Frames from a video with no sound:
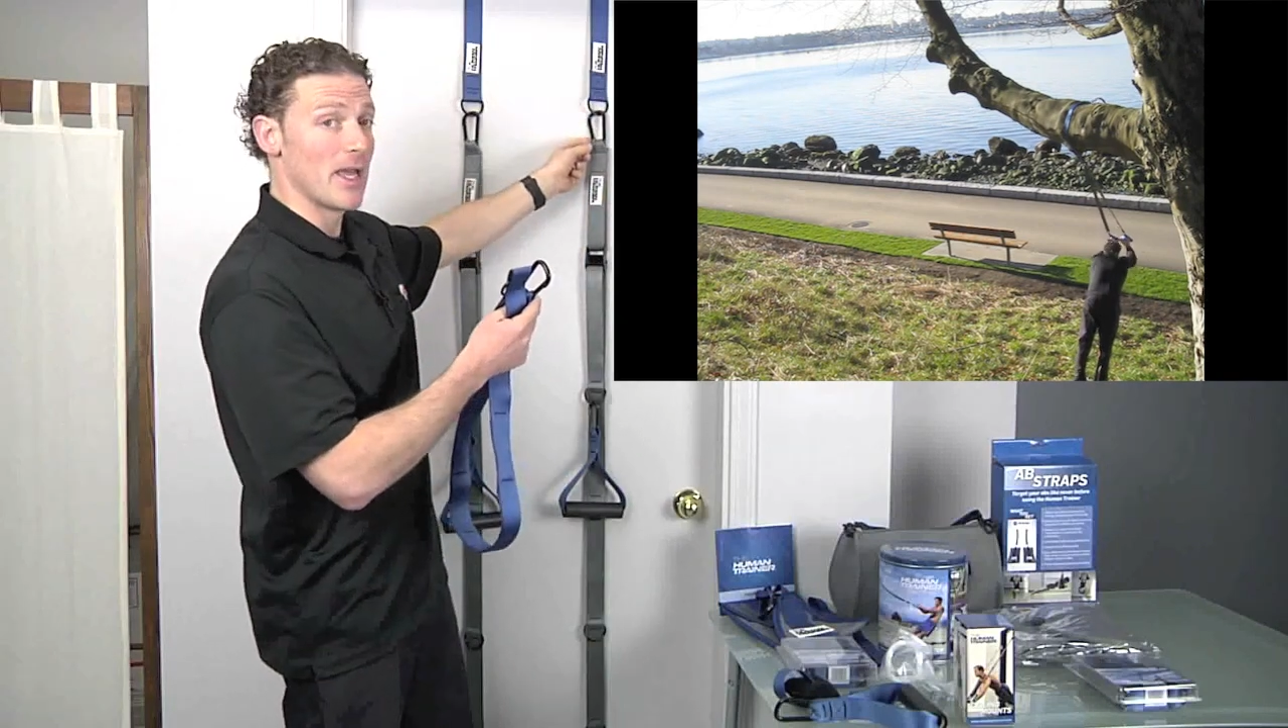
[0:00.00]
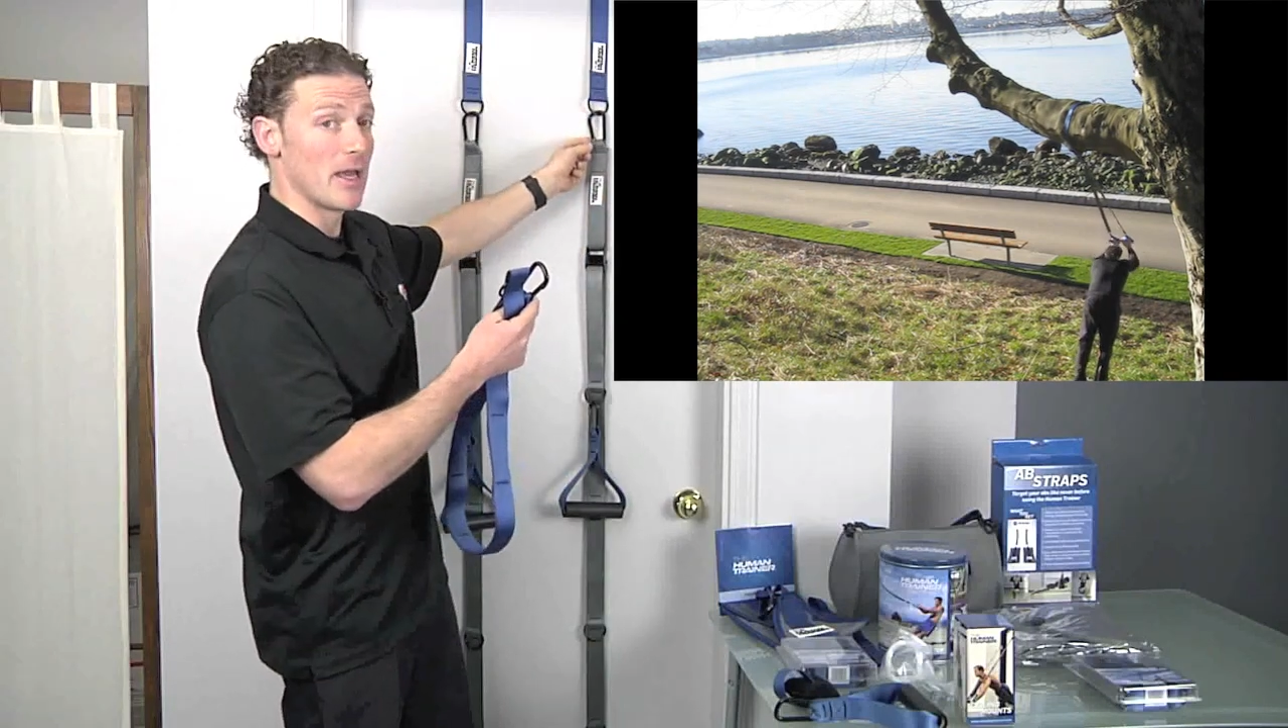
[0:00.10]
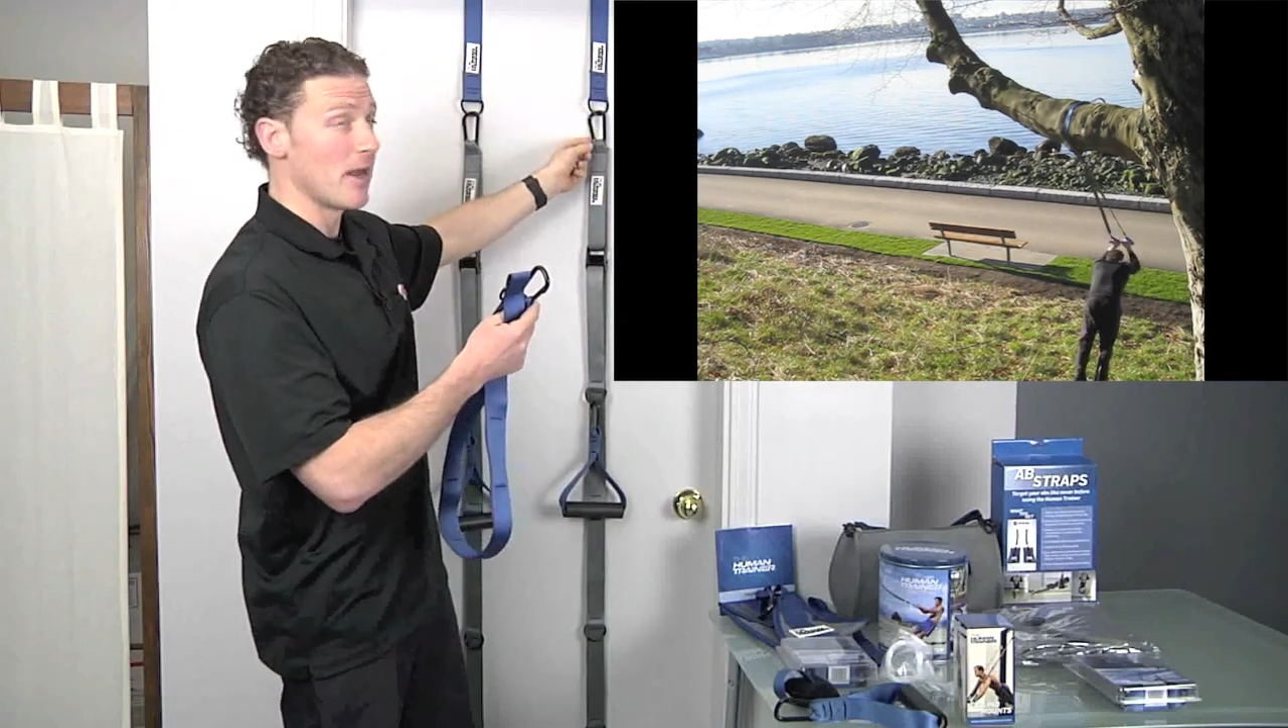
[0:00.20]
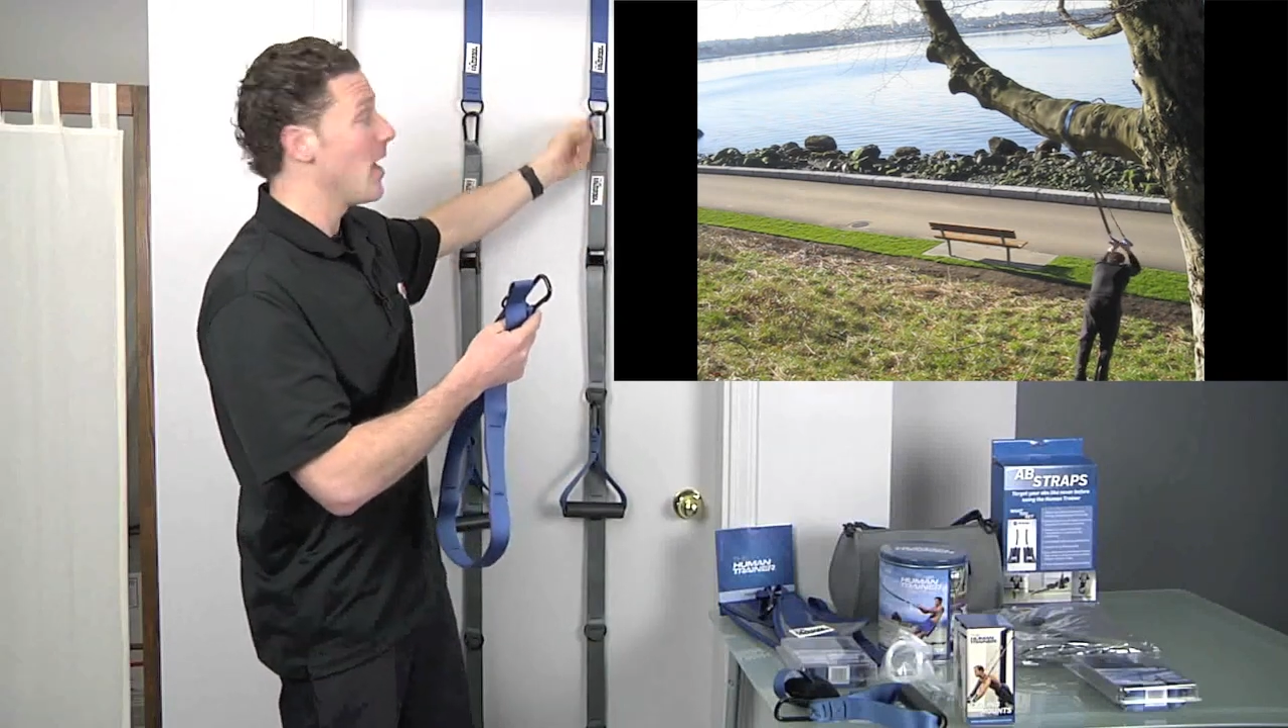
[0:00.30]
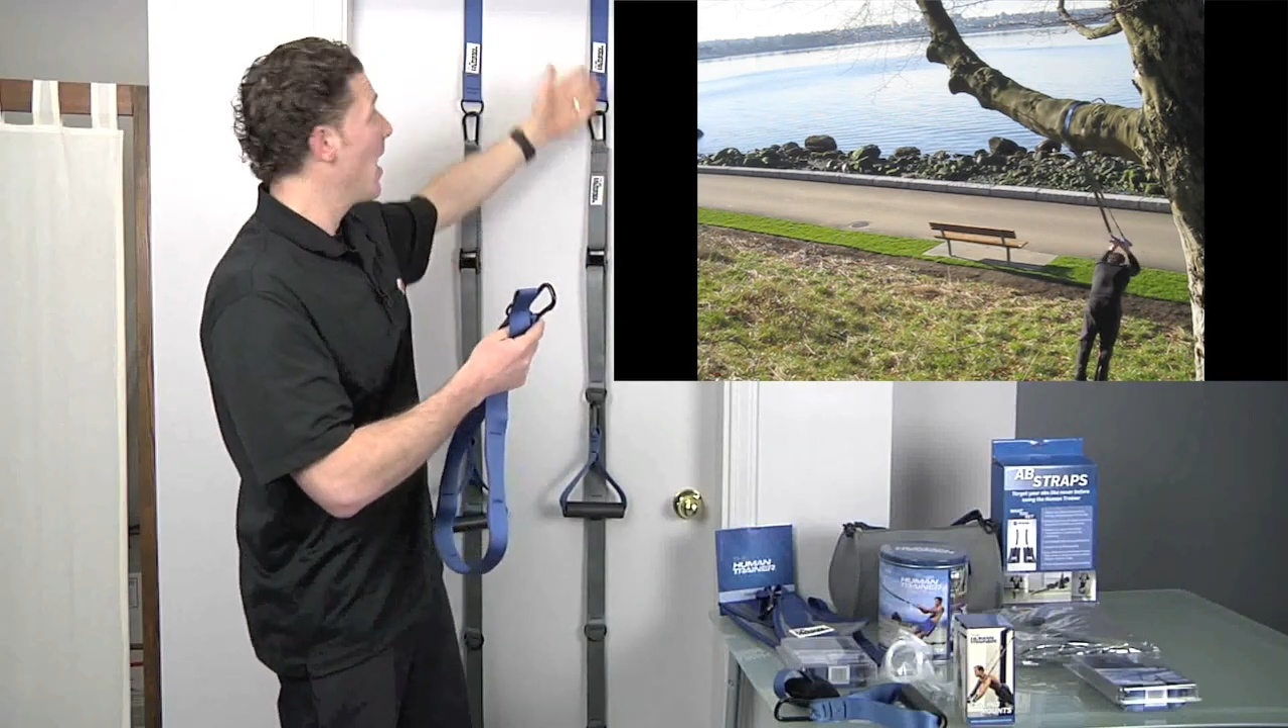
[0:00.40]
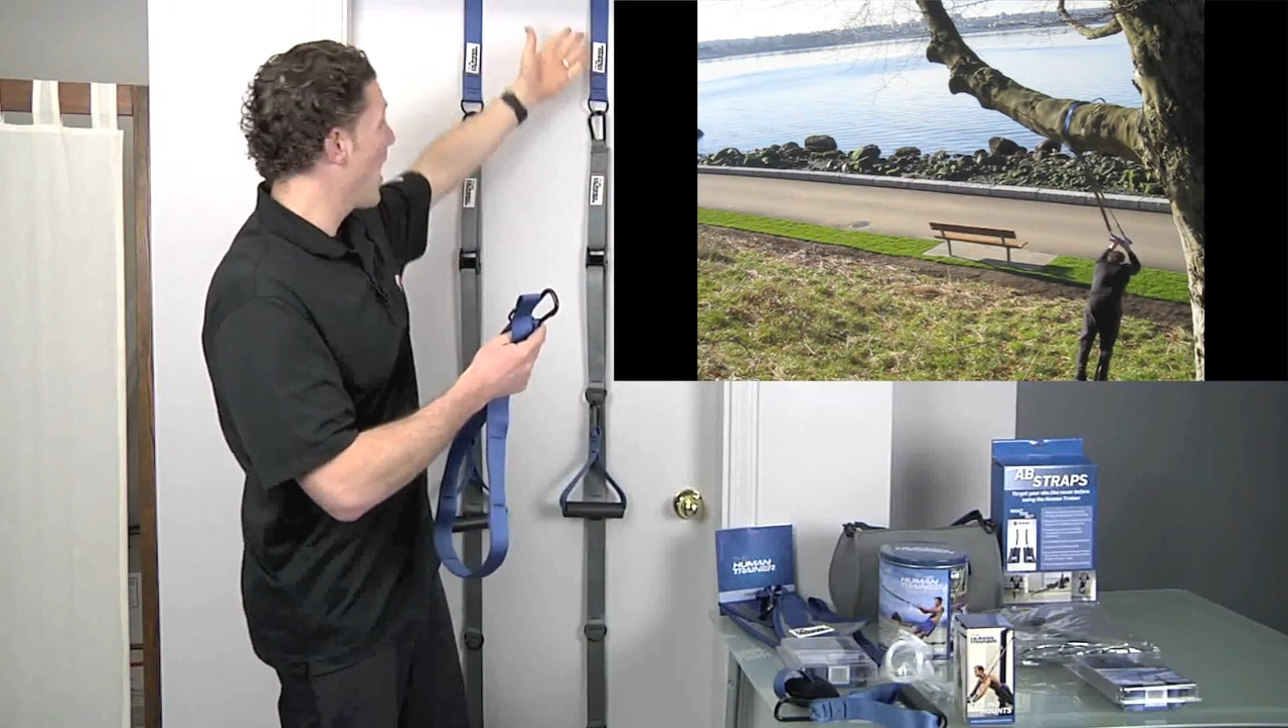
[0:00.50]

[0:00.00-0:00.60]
in.